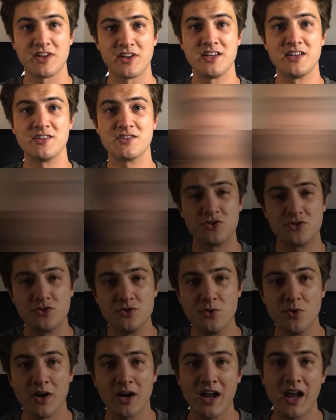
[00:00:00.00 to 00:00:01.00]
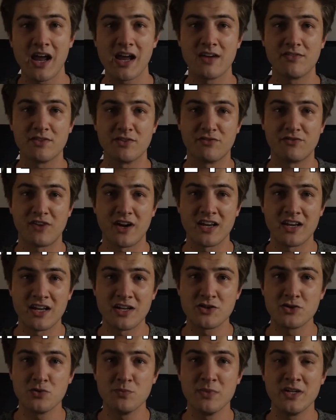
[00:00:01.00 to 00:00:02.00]
is, do I have the
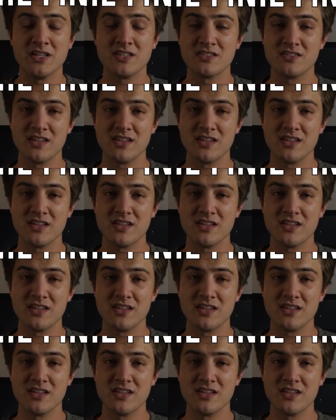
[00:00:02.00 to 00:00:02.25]
financial means